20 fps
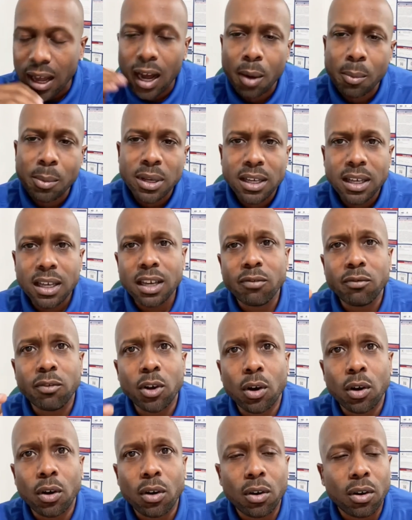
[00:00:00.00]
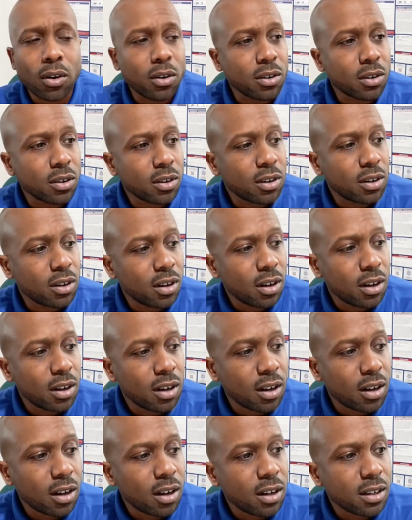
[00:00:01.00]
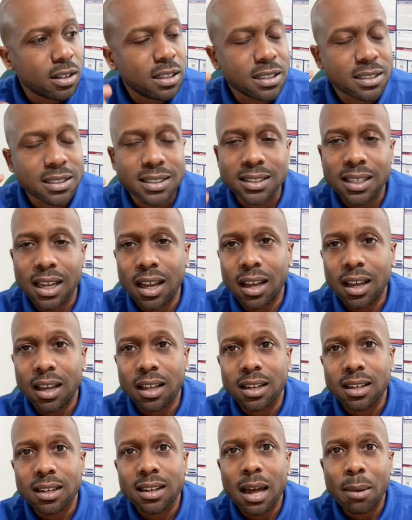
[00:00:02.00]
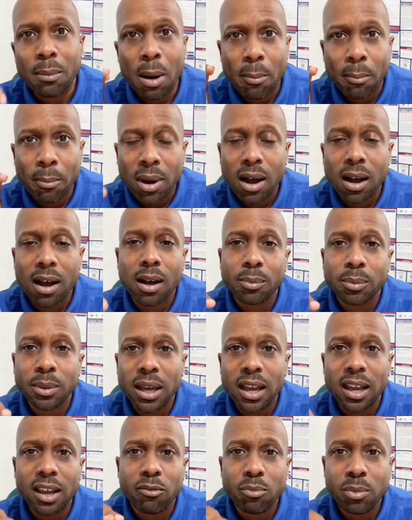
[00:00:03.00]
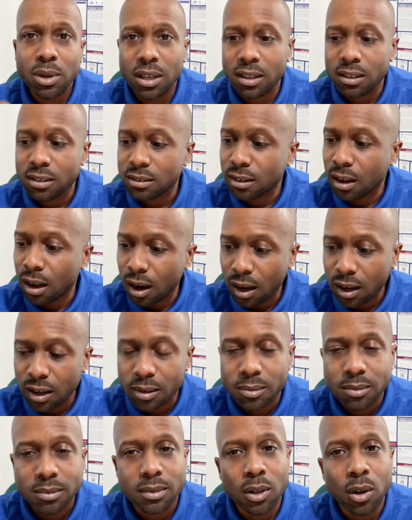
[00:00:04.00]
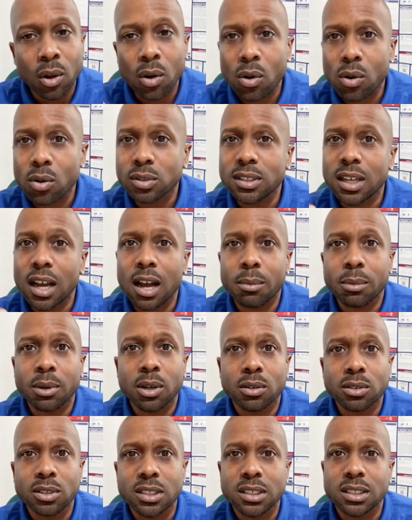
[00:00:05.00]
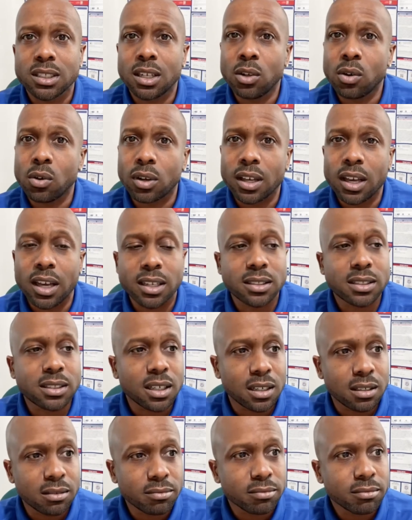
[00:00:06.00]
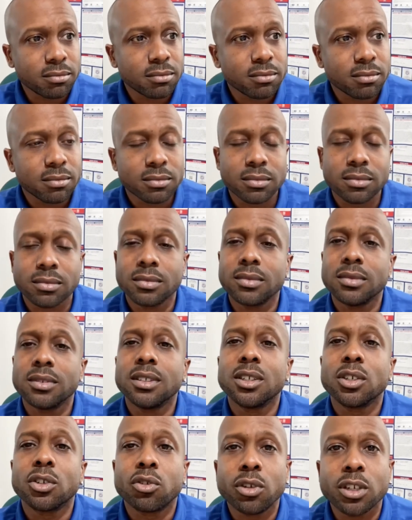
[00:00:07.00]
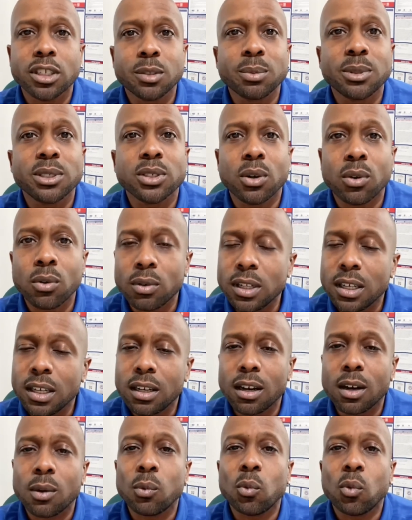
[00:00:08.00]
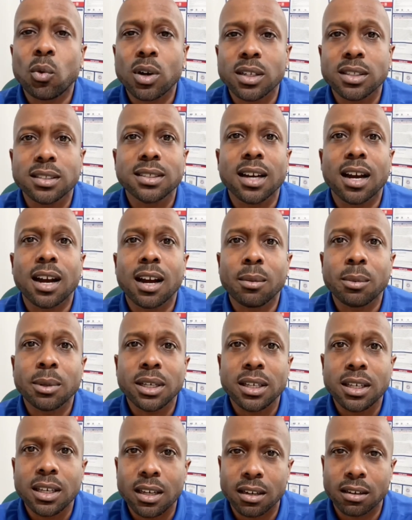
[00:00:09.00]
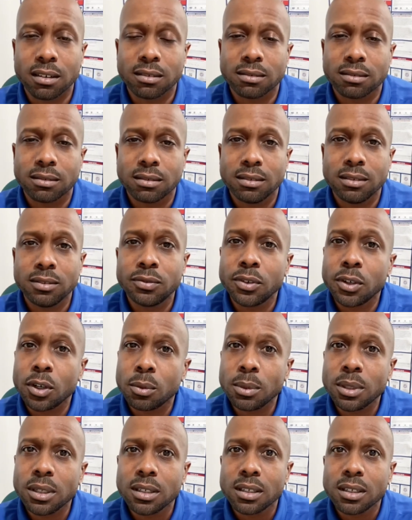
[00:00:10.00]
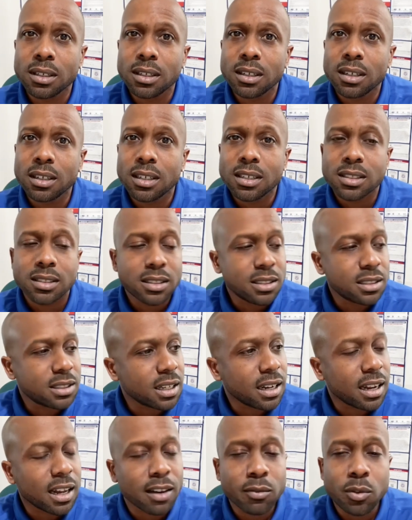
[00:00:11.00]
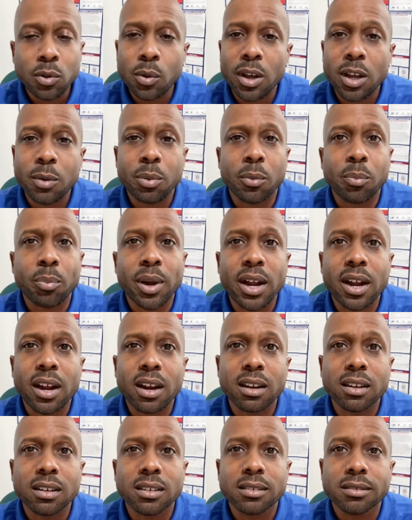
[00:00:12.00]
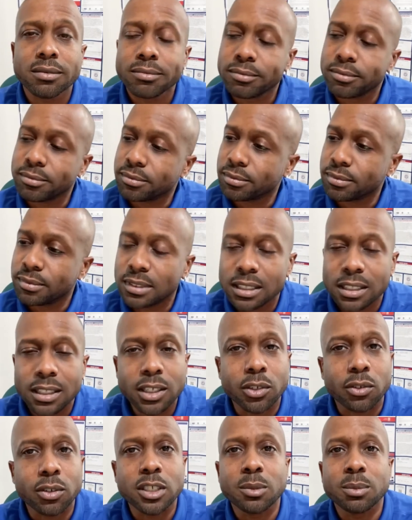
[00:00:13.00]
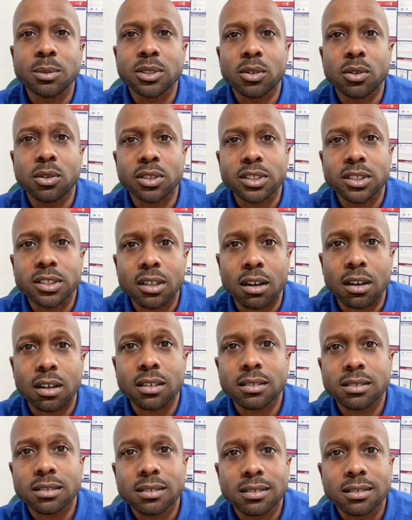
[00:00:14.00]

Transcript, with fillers: I'm gonna give y'all this sand that my mom gave me. All right, long time ago, she said, "Look, KC, Christmas only come one time a year. You feel me?" She said, "Now if you ain't prepared, your Christmas gonna suck.